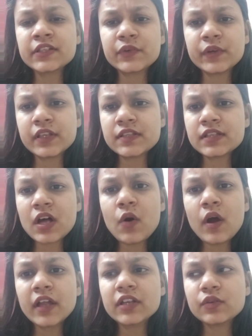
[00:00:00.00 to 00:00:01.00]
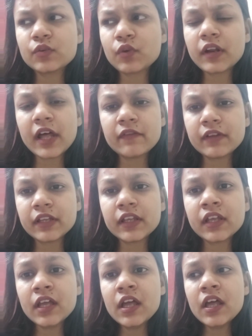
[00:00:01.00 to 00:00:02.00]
increased now, I do not have any